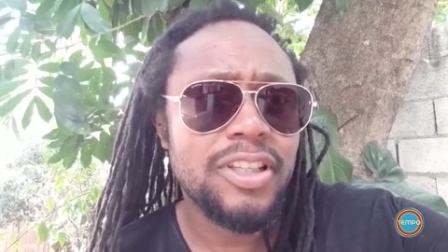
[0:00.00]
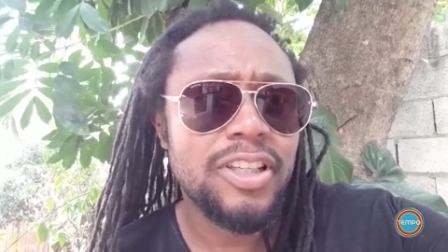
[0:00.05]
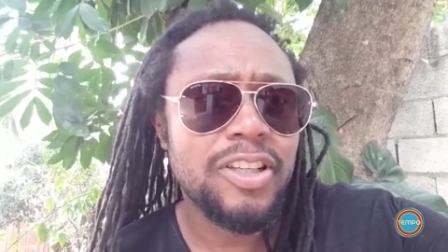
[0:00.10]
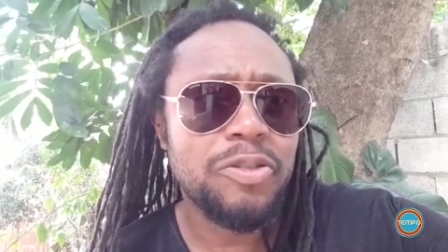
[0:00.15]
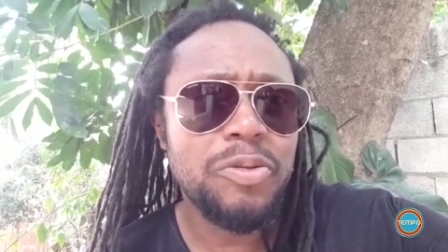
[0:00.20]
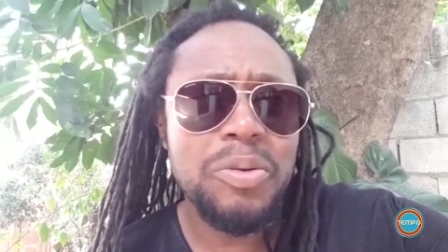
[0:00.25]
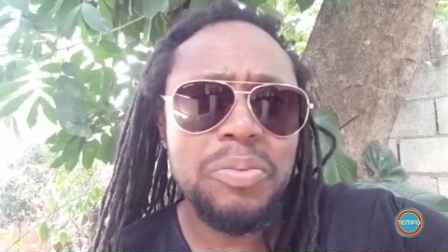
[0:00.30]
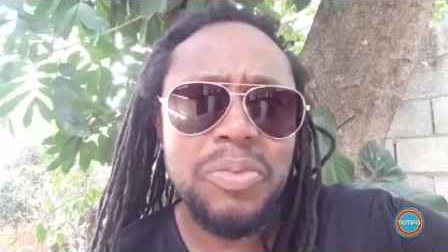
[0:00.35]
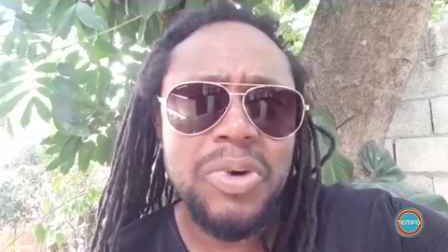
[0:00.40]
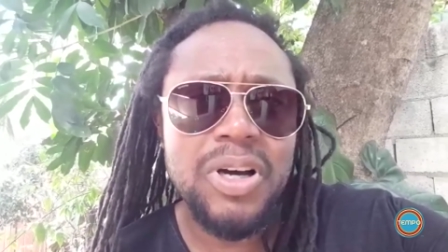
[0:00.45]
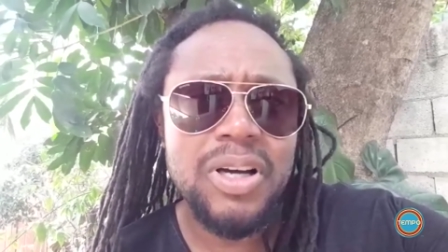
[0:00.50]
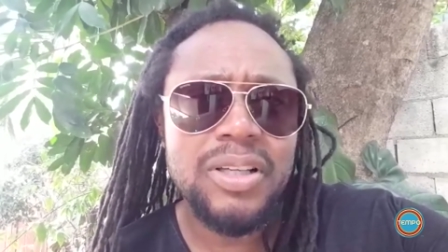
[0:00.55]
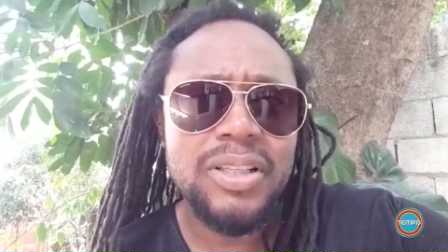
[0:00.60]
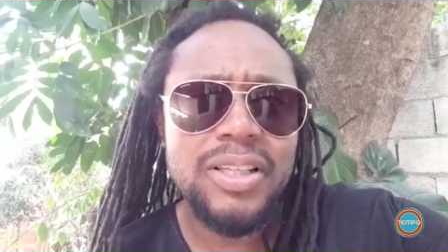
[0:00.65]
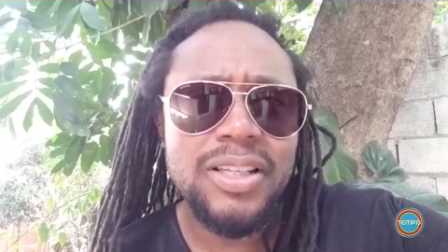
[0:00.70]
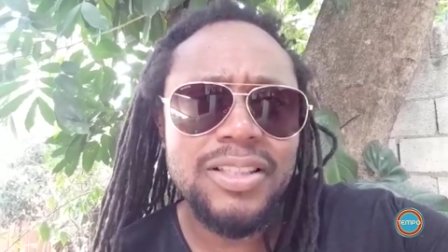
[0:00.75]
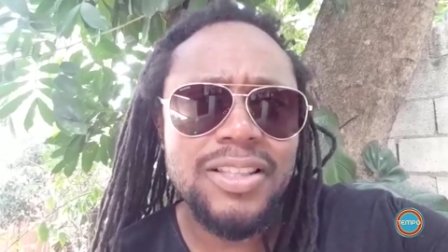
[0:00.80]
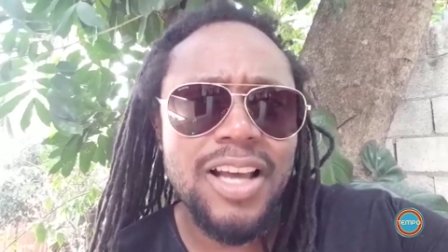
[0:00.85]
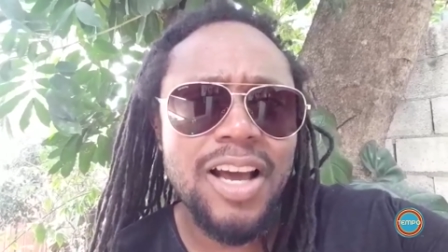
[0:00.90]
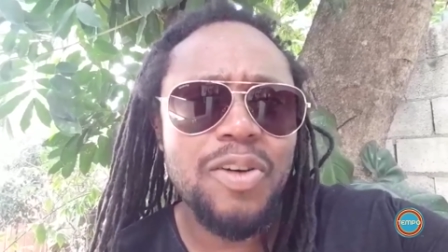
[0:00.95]
Remember,
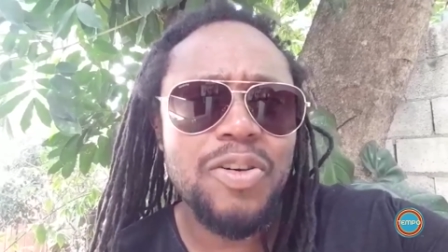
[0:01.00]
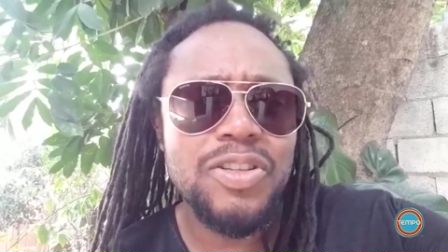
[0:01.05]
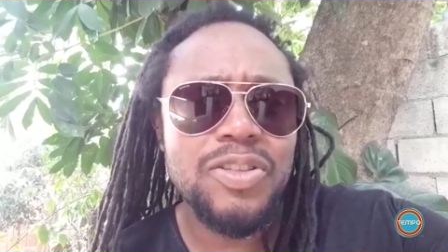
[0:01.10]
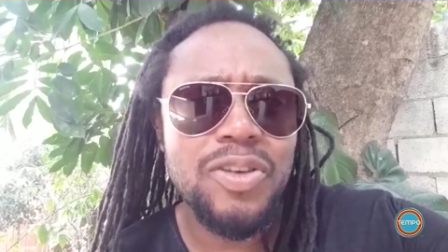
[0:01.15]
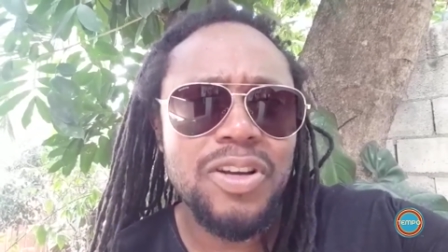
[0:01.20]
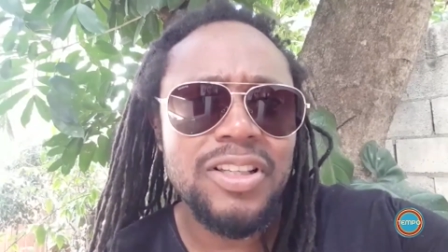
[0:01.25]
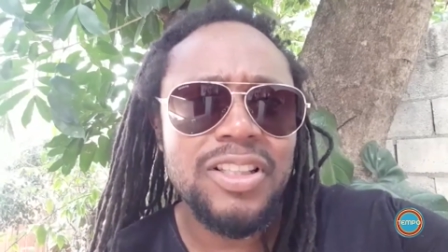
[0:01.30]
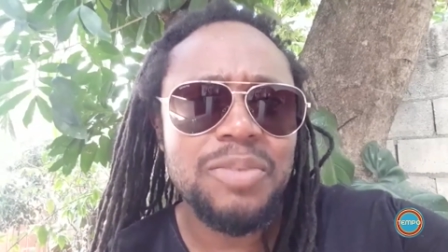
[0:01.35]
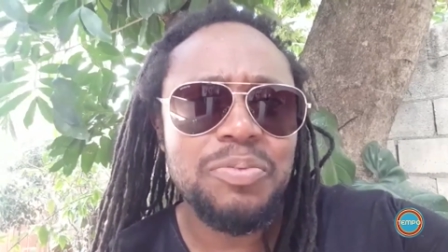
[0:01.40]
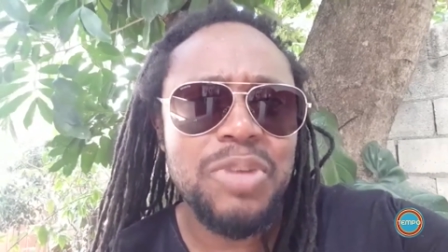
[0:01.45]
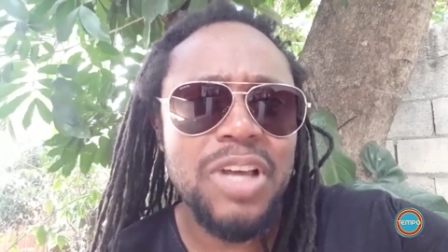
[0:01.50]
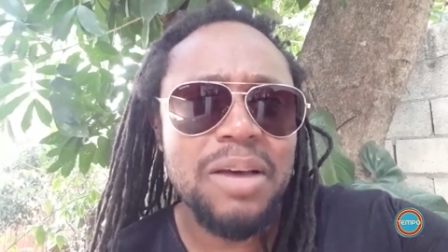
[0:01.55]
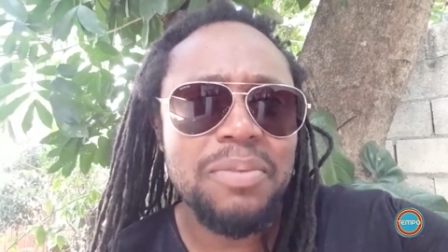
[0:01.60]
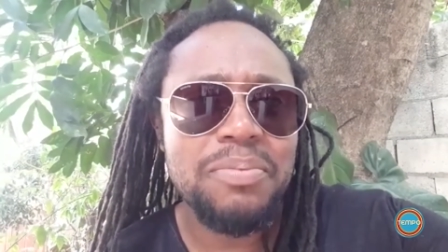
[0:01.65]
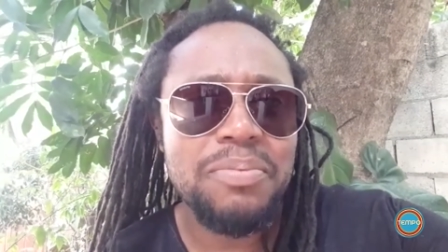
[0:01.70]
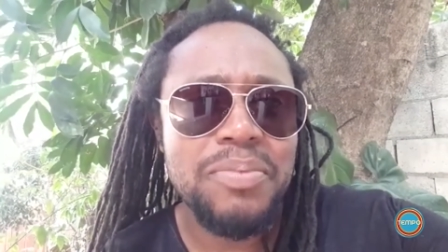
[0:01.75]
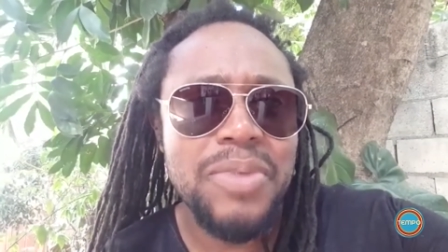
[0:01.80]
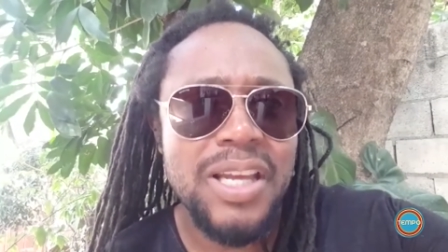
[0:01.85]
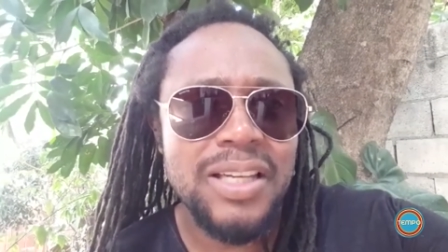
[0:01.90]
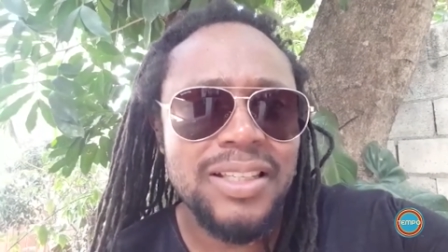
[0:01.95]
there's always going to be a
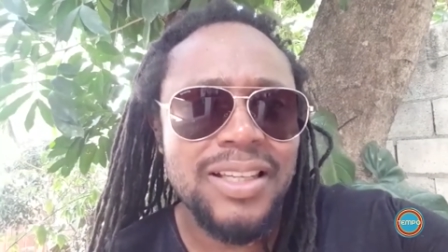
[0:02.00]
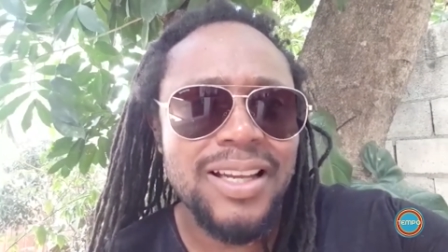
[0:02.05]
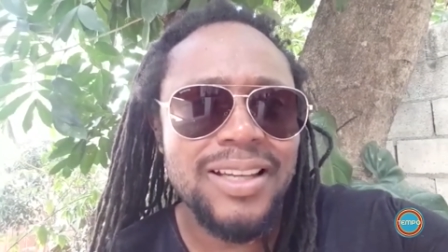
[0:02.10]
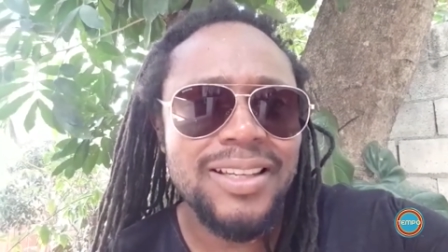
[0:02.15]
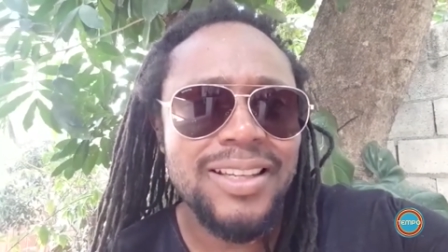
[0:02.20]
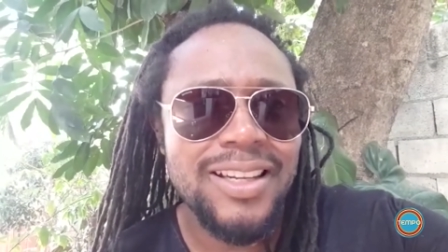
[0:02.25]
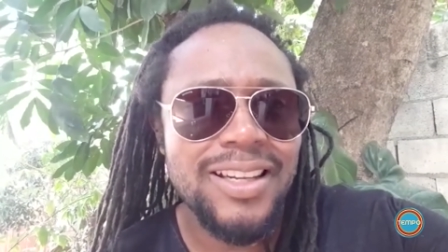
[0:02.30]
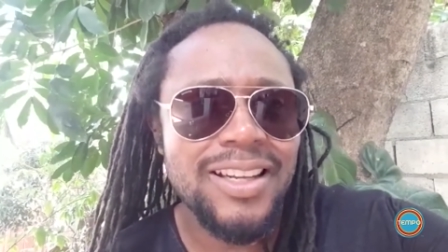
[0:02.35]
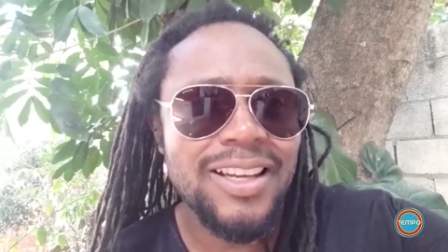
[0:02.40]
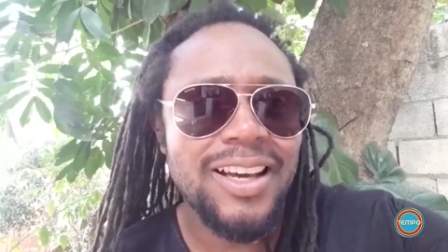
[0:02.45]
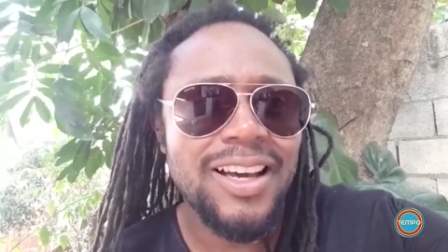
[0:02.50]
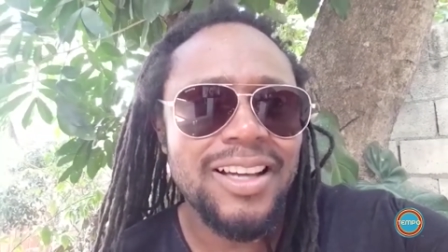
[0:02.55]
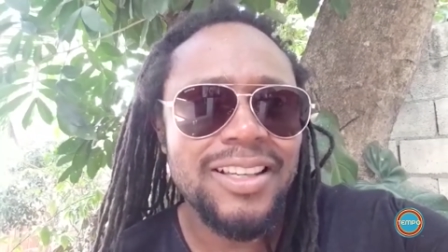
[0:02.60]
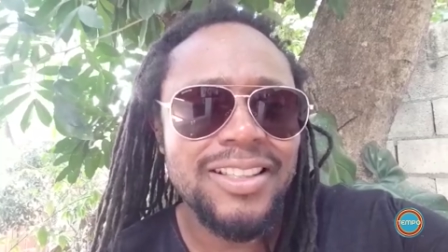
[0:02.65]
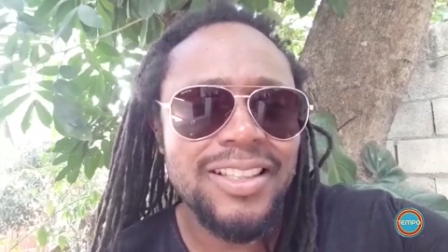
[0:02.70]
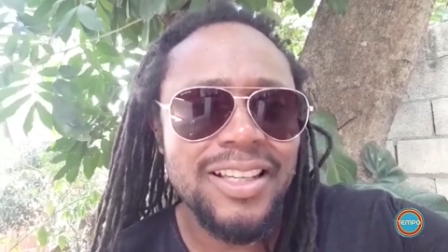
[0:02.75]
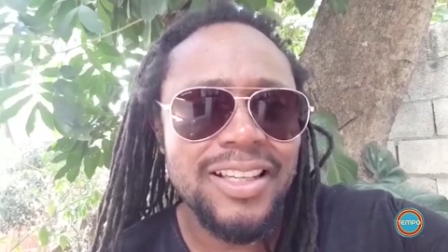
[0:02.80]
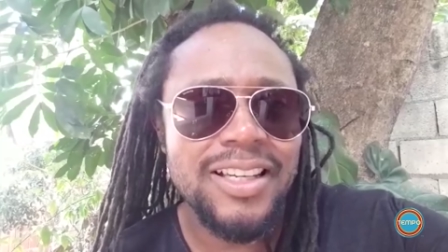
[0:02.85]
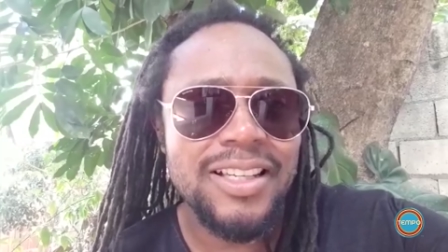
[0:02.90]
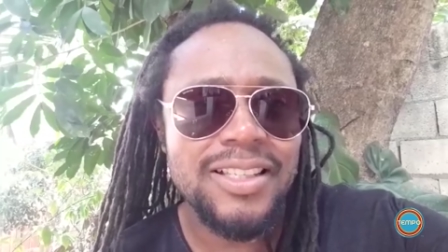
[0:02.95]
better day on
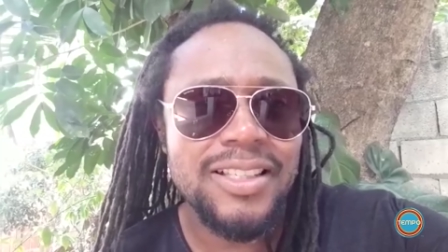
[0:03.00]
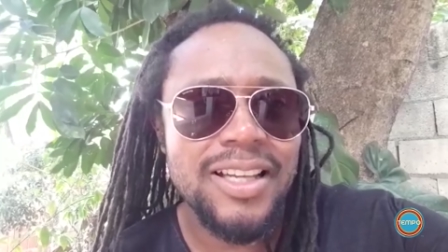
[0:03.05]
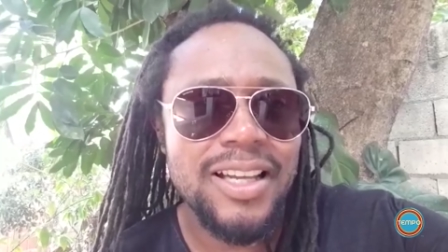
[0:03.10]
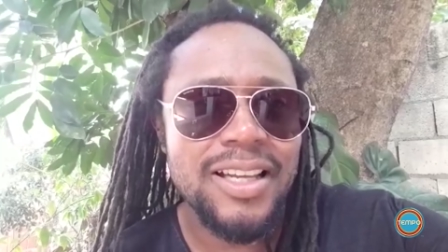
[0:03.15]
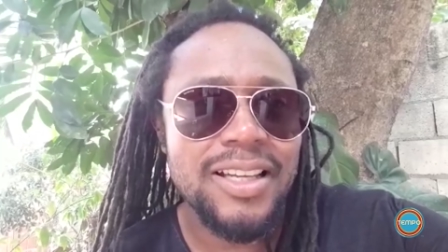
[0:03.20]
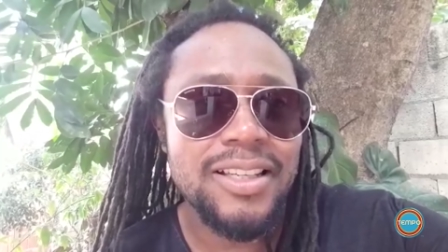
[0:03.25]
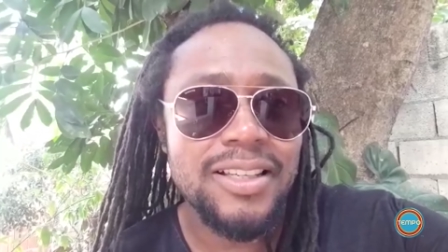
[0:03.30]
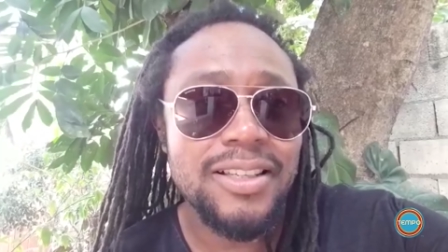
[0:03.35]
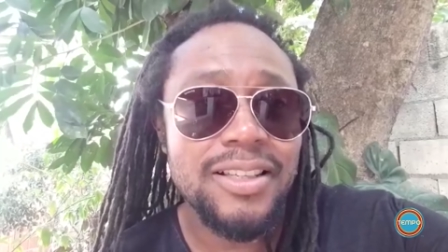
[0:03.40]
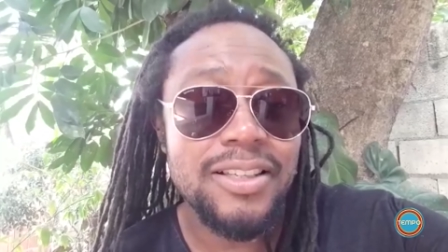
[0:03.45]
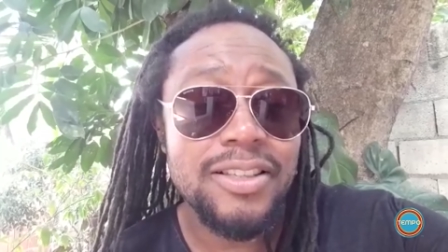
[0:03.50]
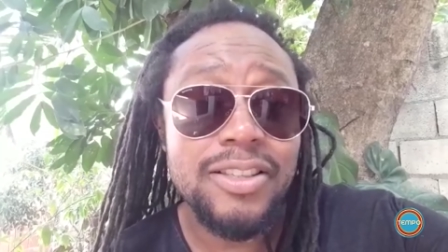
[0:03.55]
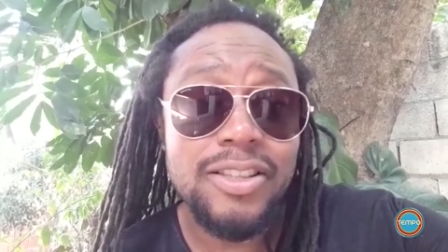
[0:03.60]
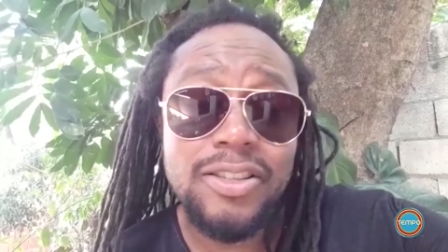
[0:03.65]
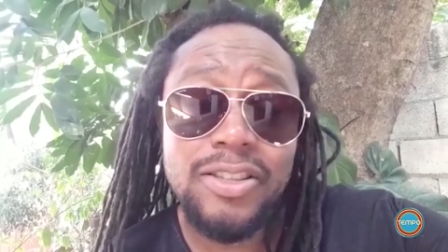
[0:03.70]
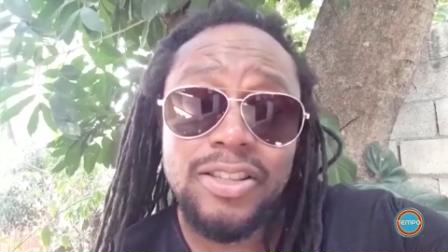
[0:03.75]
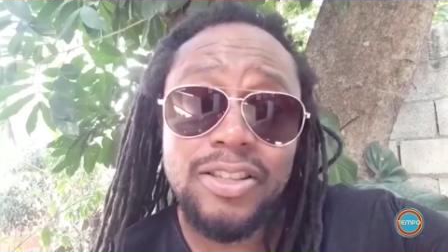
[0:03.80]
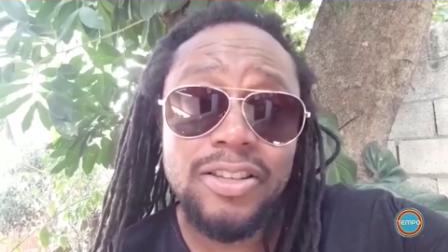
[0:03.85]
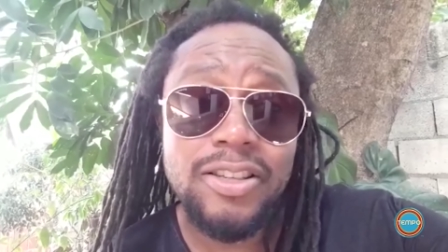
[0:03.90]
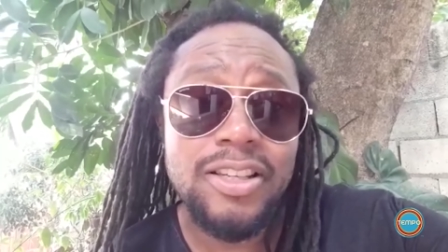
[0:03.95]
the other side. So
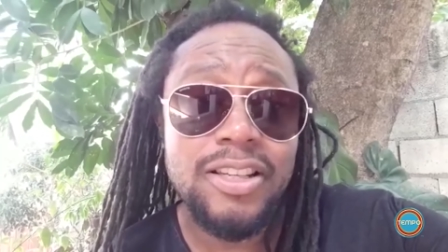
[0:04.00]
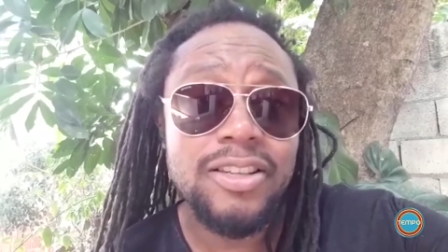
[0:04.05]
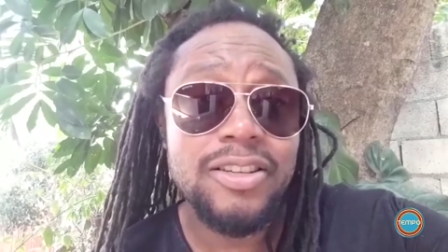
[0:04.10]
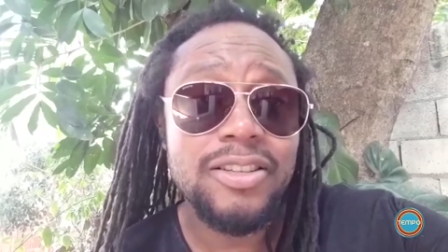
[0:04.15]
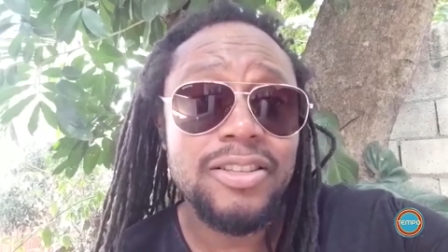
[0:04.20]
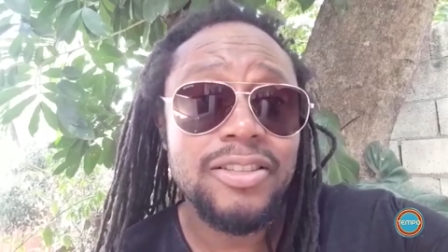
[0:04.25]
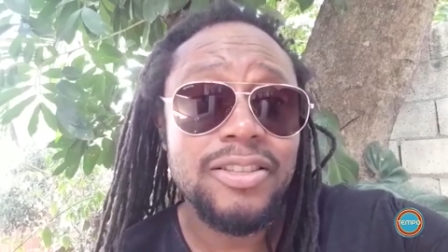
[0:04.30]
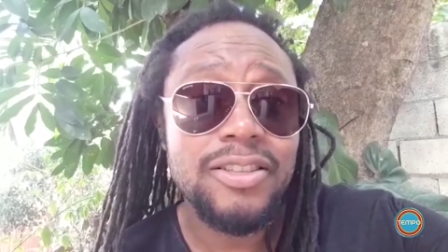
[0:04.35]
see you there.